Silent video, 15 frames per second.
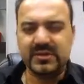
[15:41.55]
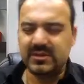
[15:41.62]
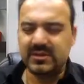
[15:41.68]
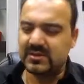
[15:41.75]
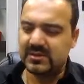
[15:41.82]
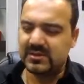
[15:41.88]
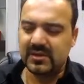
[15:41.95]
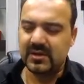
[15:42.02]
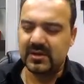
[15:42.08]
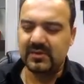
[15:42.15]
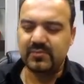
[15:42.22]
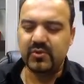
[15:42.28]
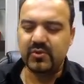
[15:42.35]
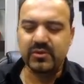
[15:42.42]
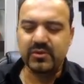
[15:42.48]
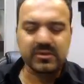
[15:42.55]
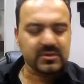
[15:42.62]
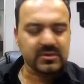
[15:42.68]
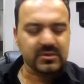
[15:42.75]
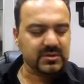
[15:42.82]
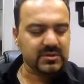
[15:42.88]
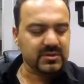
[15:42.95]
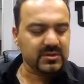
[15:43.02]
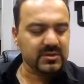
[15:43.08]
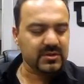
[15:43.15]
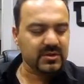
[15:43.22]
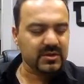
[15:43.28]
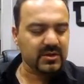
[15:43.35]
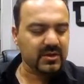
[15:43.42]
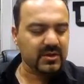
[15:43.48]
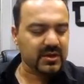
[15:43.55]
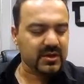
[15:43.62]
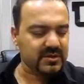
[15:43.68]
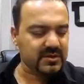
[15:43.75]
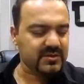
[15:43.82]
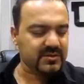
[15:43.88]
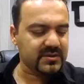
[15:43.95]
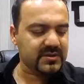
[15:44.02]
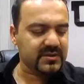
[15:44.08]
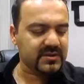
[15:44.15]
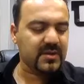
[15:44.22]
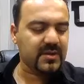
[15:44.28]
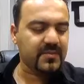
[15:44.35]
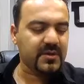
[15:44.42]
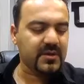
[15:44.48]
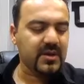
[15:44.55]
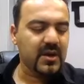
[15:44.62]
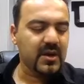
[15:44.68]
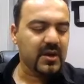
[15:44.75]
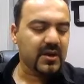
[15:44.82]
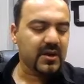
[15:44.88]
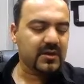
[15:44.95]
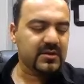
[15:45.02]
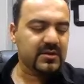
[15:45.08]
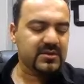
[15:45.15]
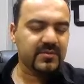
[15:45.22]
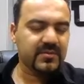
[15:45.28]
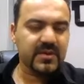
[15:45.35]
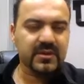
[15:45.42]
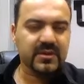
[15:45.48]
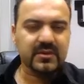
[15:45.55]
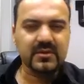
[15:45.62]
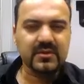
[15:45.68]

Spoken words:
It's not important here, at least in this topic, in this debate.